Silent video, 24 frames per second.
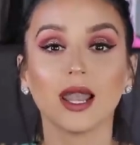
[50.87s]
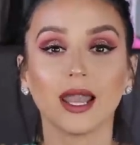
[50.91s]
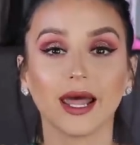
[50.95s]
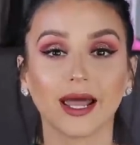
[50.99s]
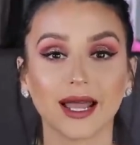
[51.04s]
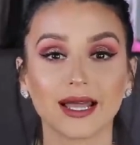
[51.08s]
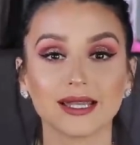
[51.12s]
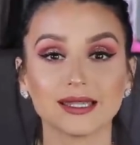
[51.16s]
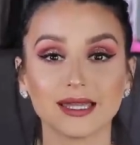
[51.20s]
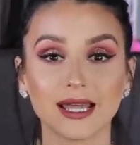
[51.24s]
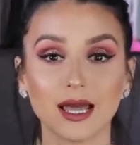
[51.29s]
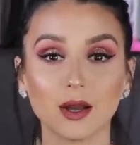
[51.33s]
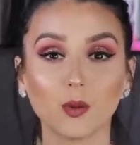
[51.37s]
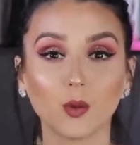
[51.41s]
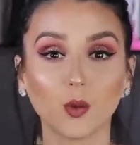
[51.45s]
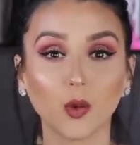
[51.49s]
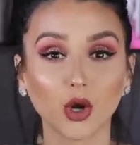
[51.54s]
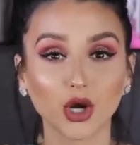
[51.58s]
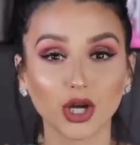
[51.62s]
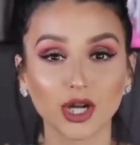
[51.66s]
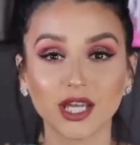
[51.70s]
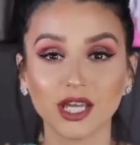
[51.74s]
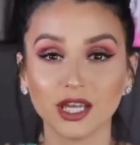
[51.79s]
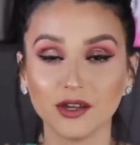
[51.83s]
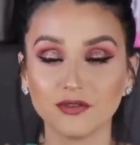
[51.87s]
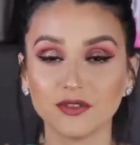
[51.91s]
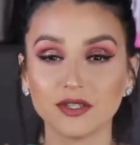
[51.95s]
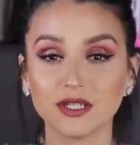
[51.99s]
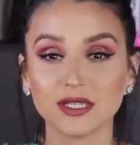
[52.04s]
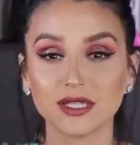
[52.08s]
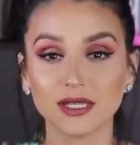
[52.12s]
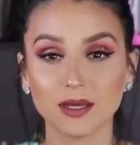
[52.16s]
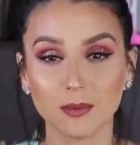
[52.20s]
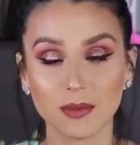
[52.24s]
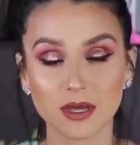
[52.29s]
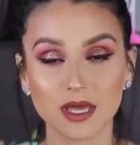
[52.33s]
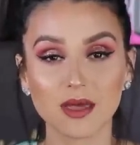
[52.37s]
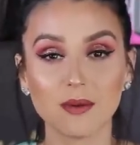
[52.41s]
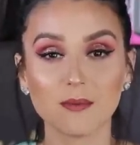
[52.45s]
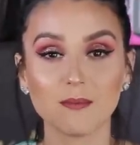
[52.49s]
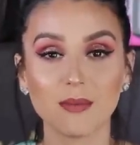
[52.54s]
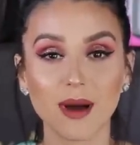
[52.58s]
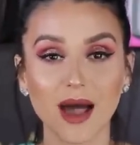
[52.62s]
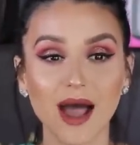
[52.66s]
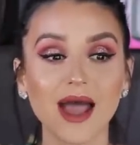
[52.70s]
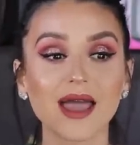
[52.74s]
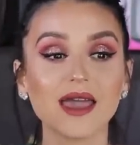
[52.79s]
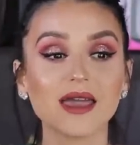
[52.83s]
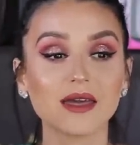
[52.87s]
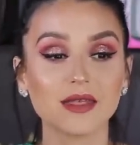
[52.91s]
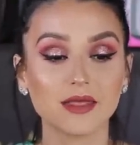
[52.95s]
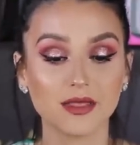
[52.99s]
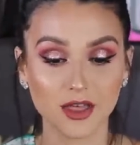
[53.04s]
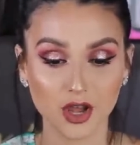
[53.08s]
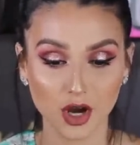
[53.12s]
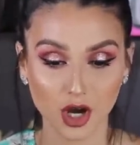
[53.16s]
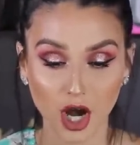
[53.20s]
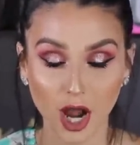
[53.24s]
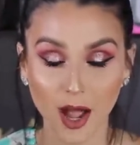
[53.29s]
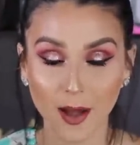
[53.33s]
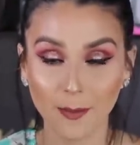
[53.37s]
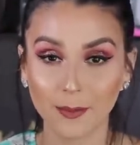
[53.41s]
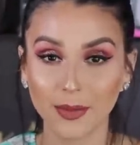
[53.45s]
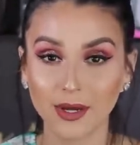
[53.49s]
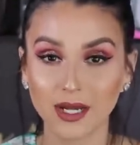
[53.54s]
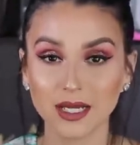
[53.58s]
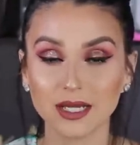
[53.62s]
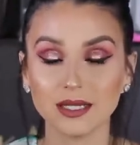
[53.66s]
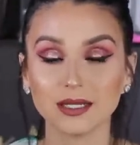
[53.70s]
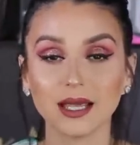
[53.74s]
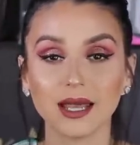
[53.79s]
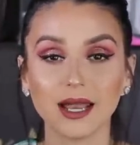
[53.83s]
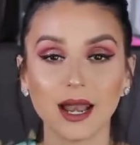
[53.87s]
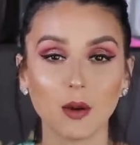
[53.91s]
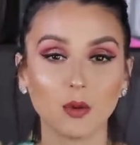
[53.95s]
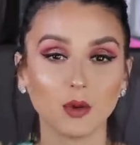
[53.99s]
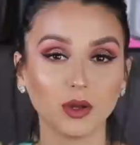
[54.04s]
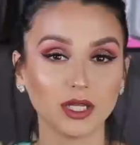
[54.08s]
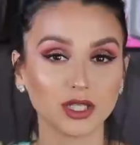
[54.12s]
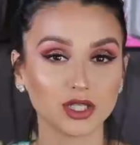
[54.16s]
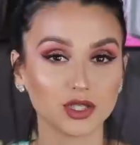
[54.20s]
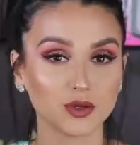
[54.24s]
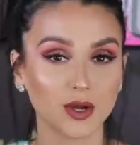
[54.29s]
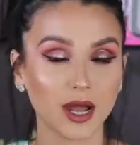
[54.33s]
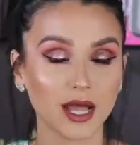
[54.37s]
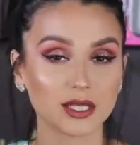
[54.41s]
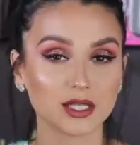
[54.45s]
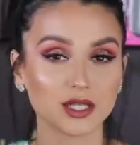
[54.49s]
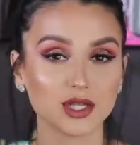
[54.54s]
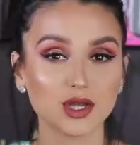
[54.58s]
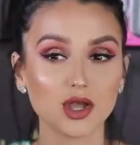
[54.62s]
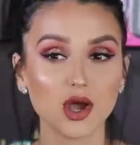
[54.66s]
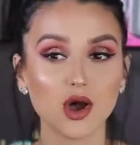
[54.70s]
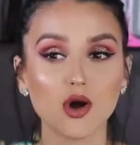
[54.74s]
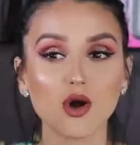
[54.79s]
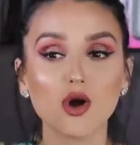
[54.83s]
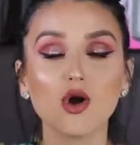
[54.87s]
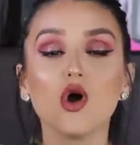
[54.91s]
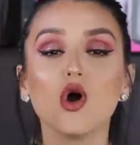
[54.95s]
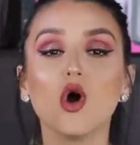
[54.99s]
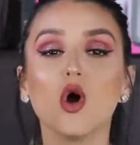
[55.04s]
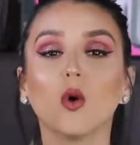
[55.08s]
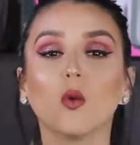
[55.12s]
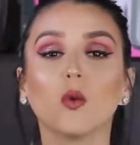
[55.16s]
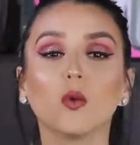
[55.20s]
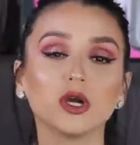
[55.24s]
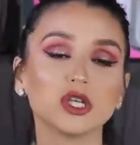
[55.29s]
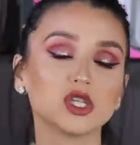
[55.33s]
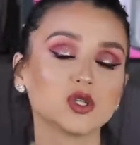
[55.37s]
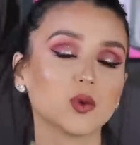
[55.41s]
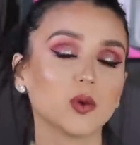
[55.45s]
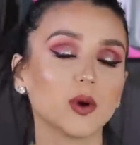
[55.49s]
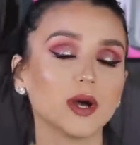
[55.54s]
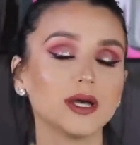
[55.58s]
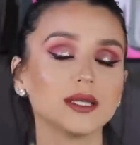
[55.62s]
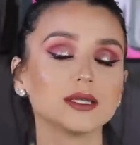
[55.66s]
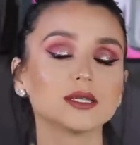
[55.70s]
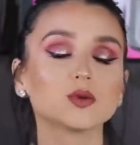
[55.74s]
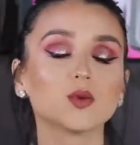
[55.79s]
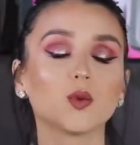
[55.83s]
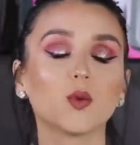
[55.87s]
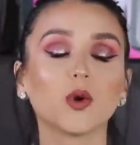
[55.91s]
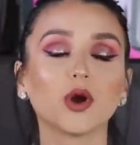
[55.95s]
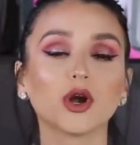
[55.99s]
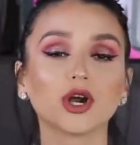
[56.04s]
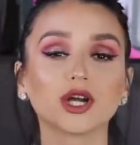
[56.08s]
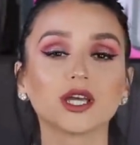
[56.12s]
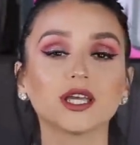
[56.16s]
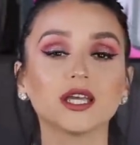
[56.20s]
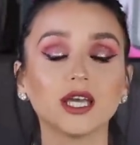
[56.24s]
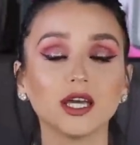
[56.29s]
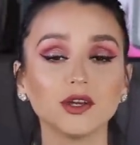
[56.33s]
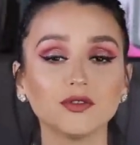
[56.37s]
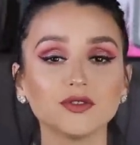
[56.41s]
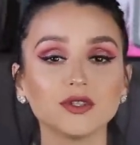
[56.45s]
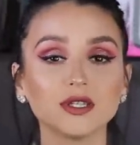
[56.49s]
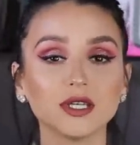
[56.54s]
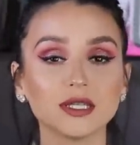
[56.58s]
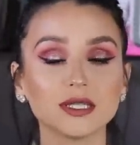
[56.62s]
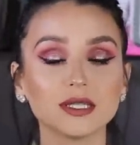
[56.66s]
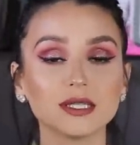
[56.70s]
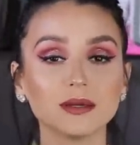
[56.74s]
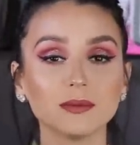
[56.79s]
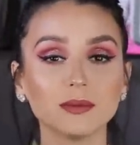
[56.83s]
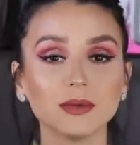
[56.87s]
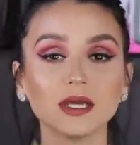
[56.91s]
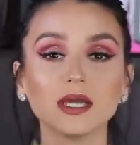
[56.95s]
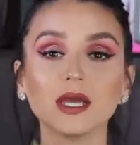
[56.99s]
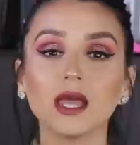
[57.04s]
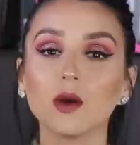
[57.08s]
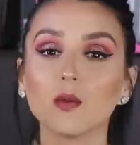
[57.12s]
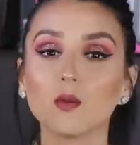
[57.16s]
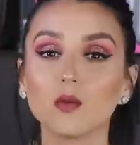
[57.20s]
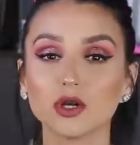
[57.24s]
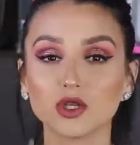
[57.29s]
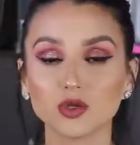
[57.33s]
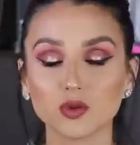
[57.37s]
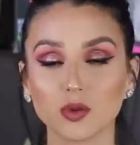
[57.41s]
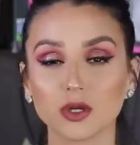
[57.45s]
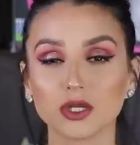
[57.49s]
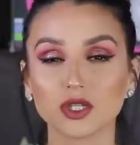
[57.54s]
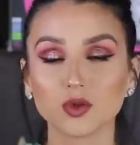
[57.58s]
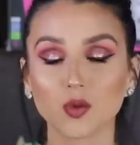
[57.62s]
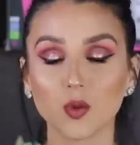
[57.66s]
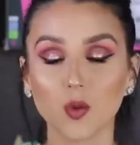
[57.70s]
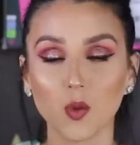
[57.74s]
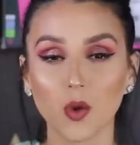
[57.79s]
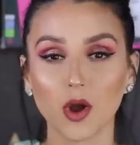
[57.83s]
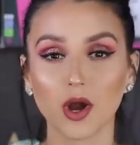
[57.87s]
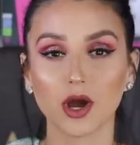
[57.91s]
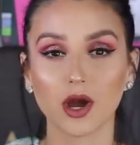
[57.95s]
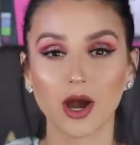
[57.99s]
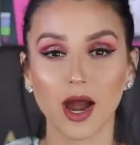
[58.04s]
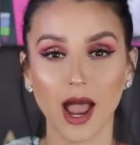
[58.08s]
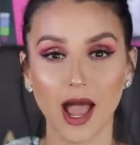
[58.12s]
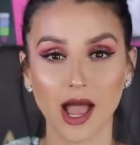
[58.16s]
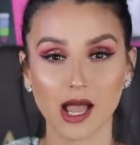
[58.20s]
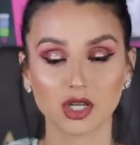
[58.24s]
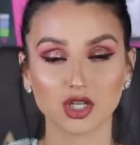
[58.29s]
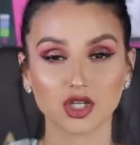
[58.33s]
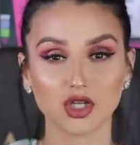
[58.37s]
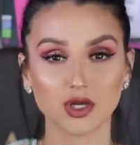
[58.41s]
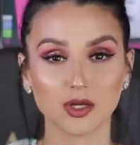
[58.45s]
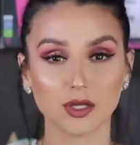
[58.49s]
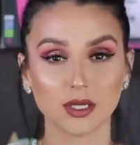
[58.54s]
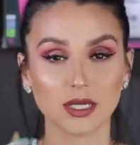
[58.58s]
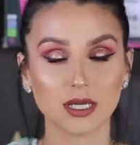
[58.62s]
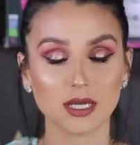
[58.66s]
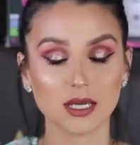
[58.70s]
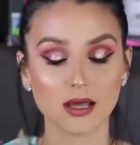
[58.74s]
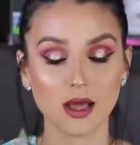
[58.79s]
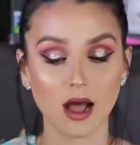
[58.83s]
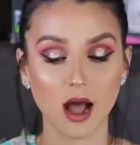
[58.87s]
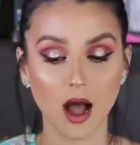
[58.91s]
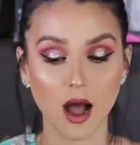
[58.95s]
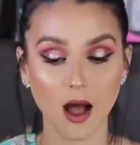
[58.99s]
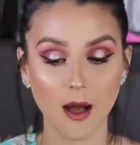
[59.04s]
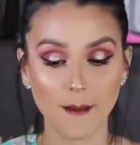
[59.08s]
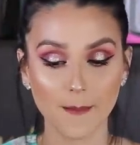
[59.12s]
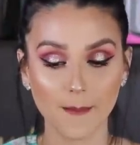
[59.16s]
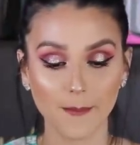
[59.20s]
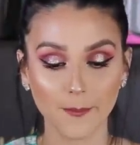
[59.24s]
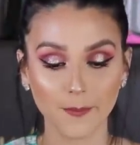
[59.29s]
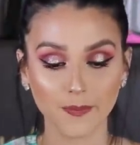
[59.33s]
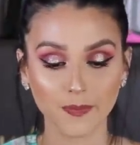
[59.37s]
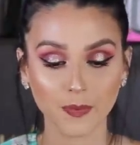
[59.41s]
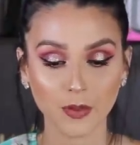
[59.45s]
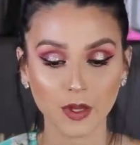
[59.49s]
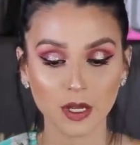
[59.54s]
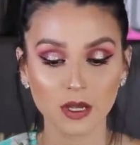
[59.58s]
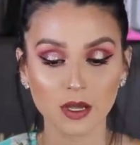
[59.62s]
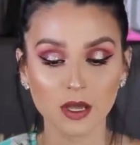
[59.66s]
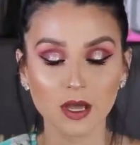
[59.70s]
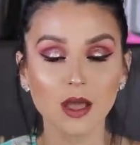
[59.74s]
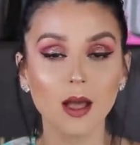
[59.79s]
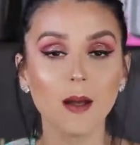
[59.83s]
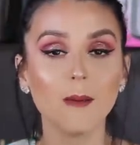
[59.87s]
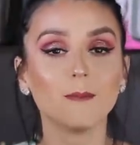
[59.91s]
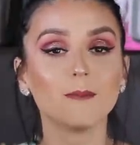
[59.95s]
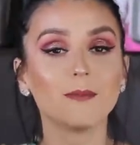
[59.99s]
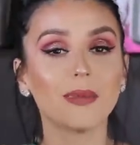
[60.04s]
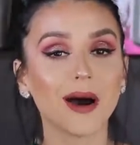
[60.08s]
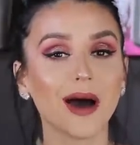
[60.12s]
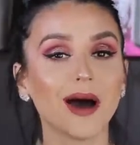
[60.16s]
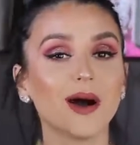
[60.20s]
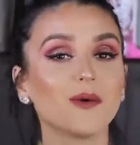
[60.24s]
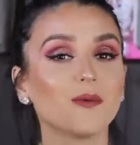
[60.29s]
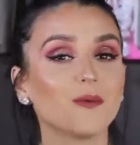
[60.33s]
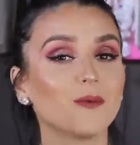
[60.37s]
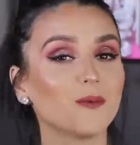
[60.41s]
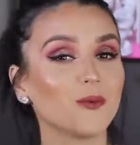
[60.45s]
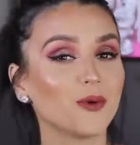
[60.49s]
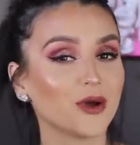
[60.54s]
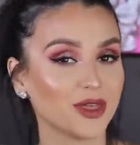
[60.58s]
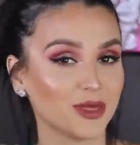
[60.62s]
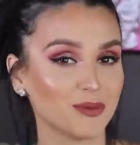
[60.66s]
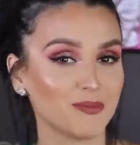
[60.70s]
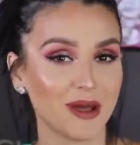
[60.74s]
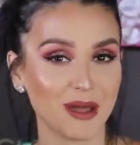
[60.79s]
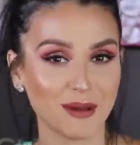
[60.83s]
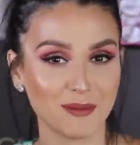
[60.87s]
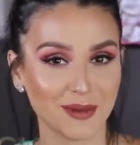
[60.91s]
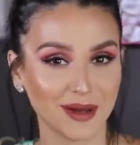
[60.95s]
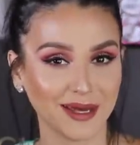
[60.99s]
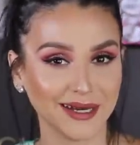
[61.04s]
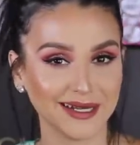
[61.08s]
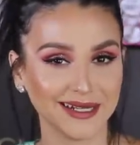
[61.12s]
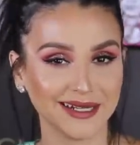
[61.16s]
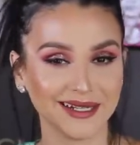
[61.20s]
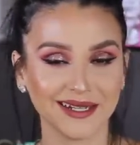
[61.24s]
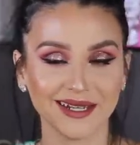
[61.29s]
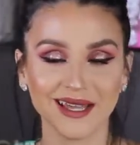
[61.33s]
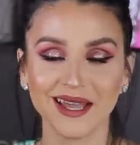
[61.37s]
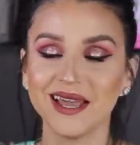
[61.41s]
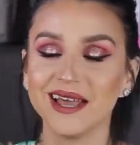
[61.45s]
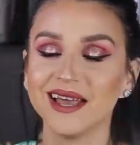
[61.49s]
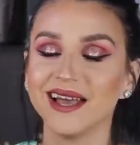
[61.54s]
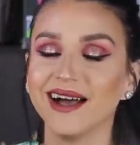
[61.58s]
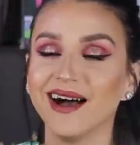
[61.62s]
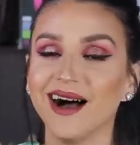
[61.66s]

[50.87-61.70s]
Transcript: like I said, were gifted to me by their companies and I will let you guys know which ones were gifted to me and which ones were actually um, bought with my money.